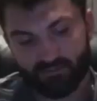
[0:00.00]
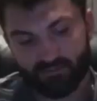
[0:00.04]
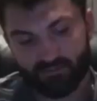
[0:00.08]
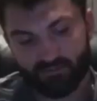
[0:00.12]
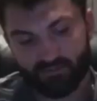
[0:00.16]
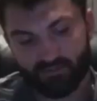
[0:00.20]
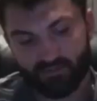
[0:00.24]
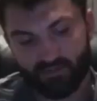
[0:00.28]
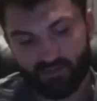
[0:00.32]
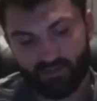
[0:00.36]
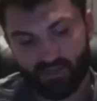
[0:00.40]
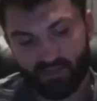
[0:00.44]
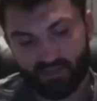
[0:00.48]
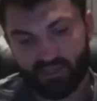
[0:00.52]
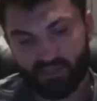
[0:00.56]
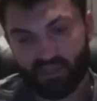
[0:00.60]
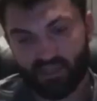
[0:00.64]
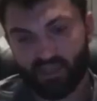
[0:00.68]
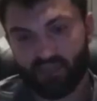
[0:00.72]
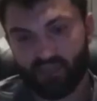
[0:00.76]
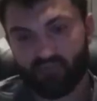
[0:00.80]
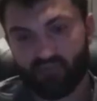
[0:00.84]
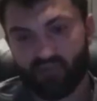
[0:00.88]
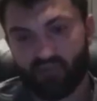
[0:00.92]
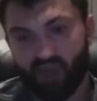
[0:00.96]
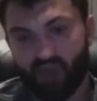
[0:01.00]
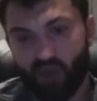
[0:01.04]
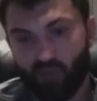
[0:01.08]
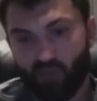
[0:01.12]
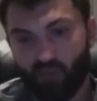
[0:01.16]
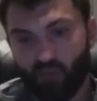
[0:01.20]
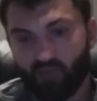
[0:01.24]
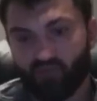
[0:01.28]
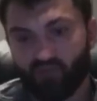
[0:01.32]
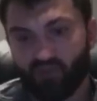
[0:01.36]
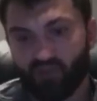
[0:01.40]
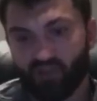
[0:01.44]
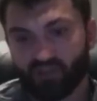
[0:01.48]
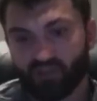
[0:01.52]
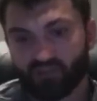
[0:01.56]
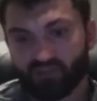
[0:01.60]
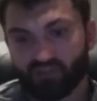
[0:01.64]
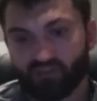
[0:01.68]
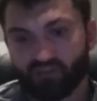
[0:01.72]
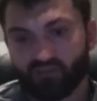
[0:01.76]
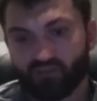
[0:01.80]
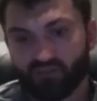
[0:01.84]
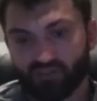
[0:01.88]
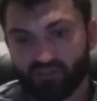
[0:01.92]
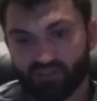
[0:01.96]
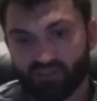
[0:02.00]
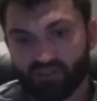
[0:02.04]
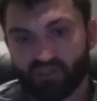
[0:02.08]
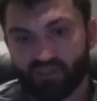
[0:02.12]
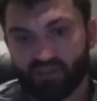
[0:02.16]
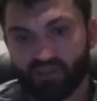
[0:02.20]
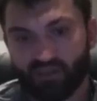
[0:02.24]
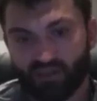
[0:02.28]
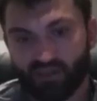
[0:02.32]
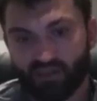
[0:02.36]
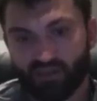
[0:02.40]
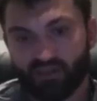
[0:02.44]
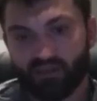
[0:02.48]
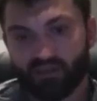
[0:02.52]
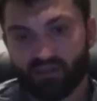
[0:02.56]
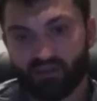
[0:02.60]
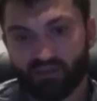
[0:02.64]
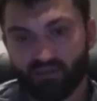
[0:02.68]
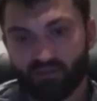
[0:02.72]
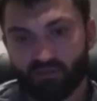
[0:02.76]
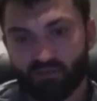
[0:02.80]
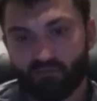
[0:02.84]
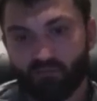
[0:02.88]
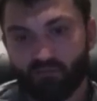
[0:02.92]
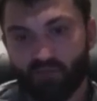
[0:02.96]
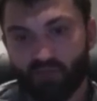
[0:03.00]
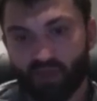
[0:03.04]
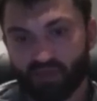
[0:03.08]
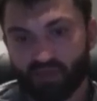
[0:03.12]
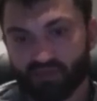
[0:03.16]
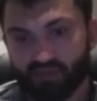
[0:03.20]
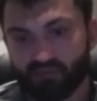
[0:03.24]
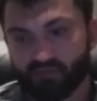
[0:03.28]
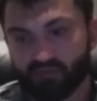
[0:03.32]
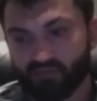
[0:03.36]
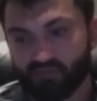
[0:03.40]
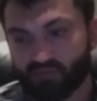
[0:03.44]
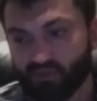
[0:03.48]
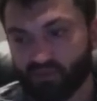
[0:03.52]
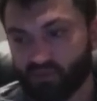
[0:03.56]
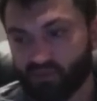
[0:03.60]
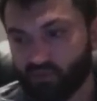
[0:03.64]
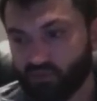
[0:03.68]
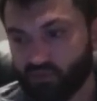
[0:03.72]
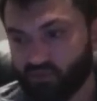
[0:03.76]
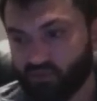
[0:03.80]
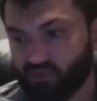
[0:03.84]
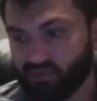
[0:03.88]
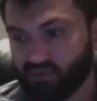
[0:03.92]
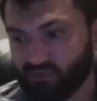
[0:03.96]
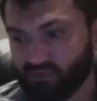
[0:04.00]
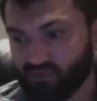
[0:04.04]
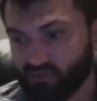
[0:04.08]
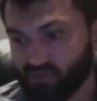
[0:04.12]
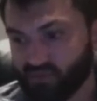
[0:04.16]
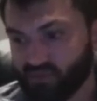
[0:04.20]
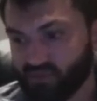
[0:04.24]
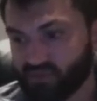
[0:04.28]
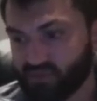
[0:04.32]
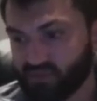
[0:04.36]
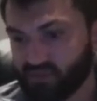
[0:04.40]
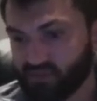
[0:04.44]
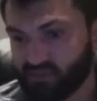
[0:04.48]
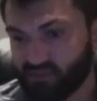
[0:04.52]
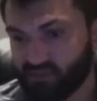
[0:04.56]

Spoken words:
at least I have a couple friends over there. Maxim is gonna be with me, so,